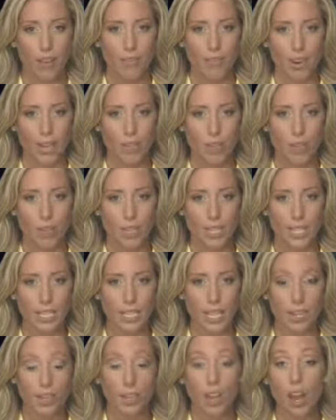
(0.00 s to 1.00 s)
Financial
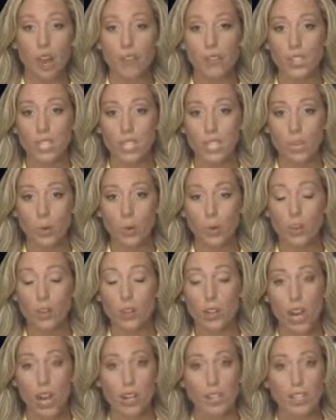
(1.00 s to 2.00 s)
details of the deal were
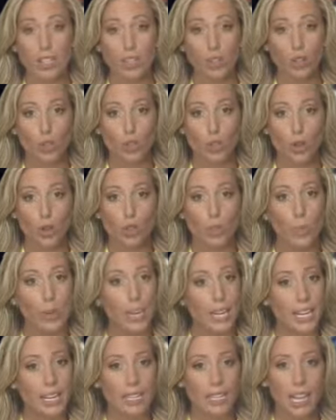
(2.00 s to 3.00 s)
not disclosed, but
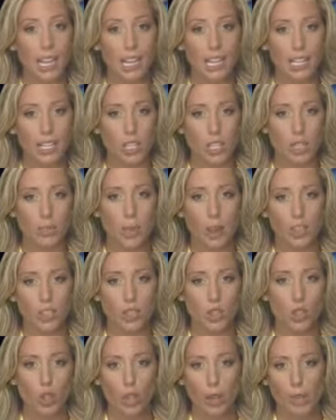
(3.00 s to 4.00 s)
Intel is
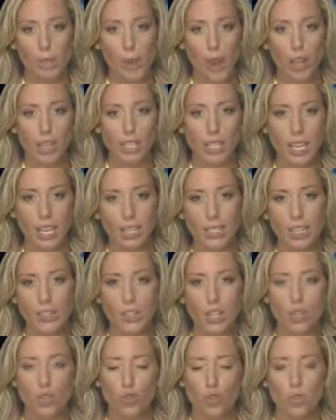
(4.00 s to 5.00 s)
expected to combine Texas
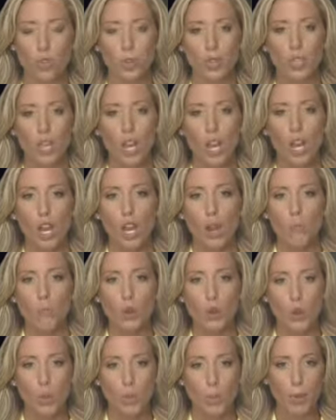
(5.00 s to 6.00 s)
Instruments'
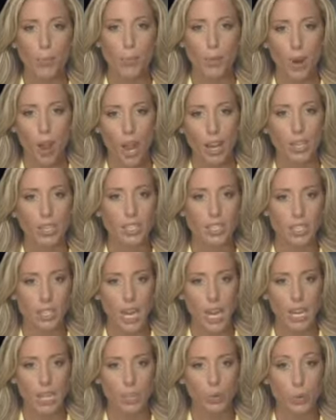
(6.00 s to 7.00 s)
Puma product
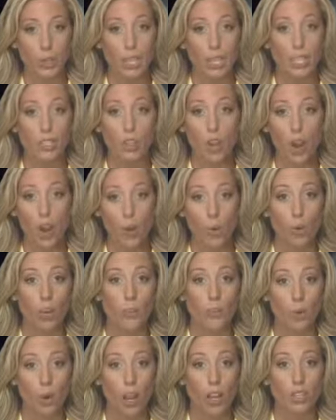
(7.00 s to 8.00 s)
lines with its own
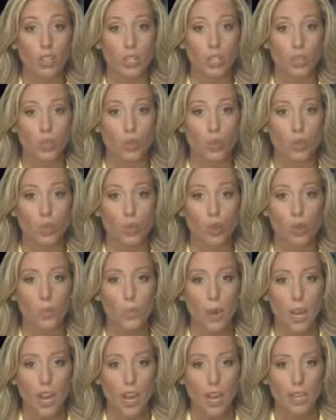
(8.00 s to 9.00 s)
processors
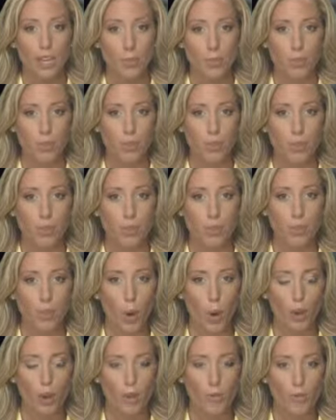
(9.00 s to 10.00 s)
group to produce
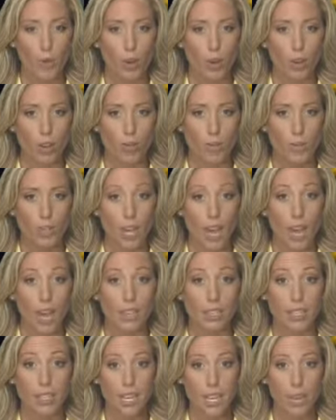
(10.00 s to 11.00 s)
smarter modems
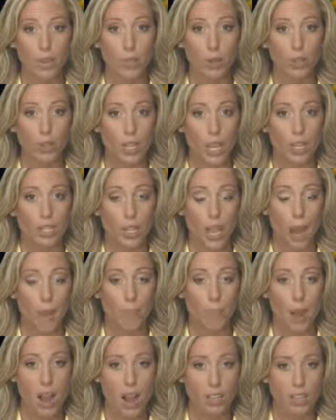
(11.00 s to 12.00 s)
and cable
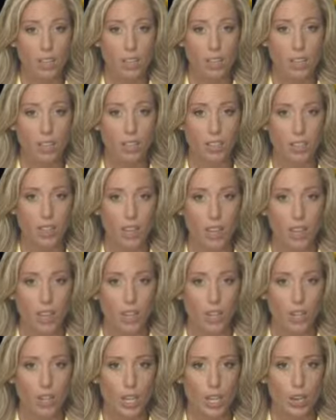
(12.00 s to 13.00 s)
set-top boxes.
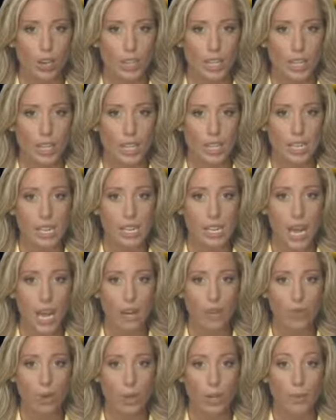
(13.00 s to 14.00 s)
Shares in the
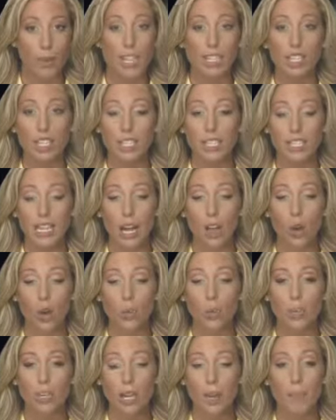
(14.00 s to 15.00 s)
California-based Intel
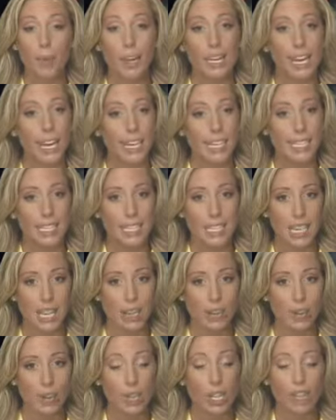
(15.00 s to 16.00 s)
opened up at
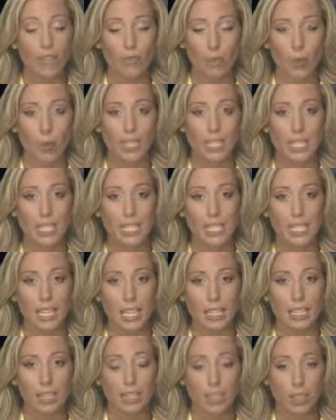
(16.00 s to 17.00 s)

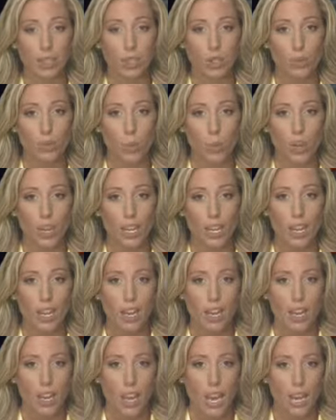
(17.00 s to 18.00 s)
$19.14 this morning
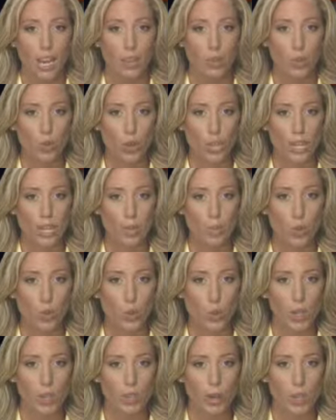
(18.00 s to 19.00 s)
and have traded
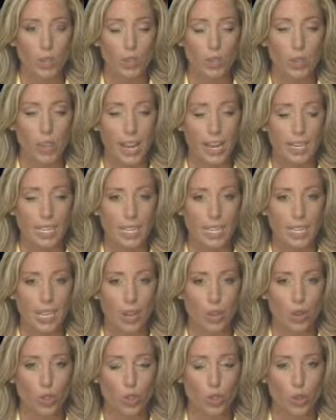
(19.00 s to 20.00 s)
between a range of
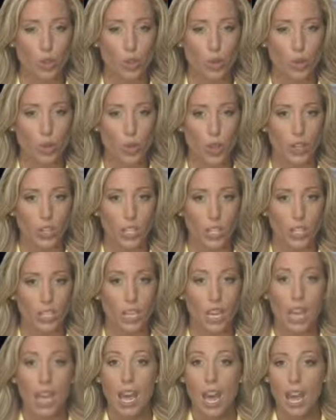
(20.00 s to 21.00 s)
$18.31
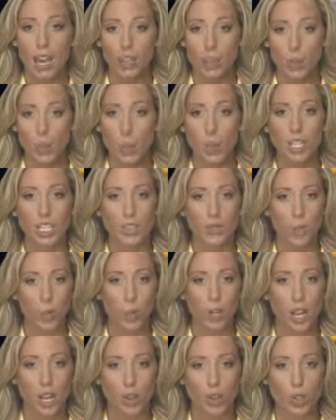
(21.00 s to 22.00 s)
and
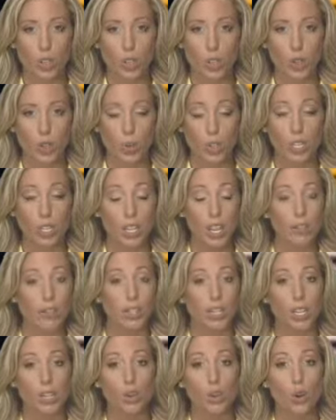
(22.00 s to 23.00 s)

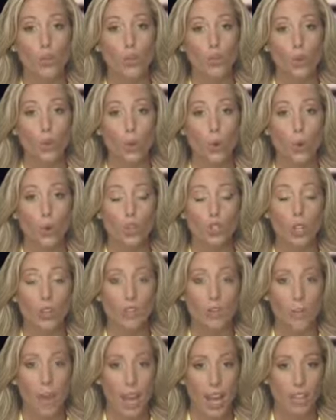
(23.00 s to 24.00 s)
$24.37 over the course of
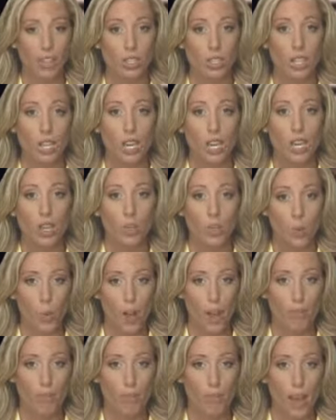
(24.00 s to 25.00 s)
the past
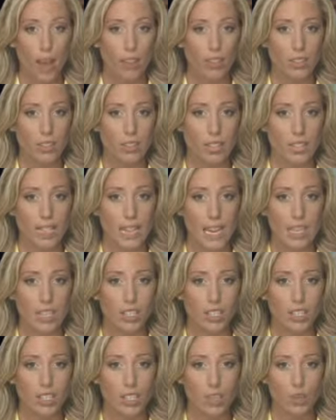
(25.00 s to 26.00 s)
12 months.
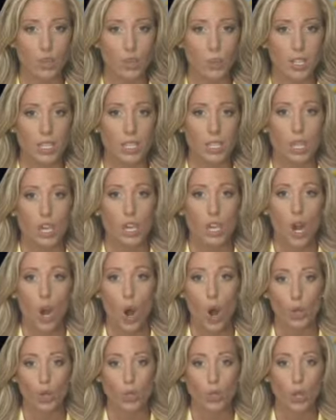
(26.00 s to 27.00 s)
Texas Instruments
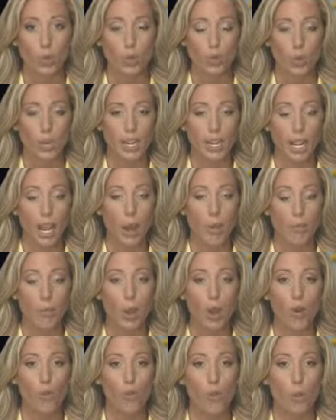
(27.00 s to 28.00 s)
also trading up
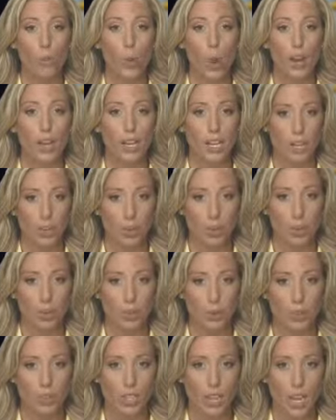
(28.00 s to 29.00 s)
over
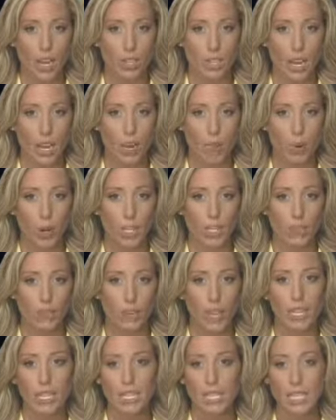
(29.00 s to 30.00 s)
1.3% at a price of
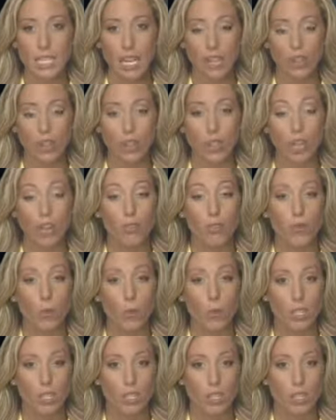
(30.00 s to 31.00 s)

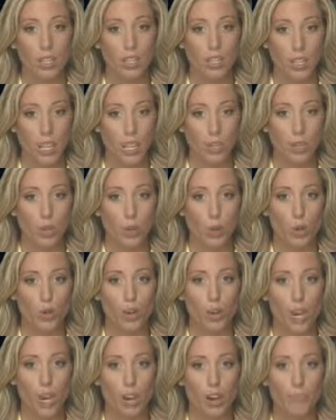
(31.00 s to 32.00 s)
$19.40 per
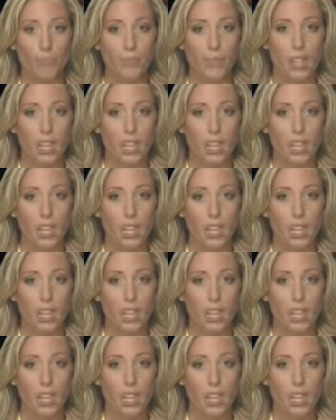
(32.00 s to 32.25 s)
share.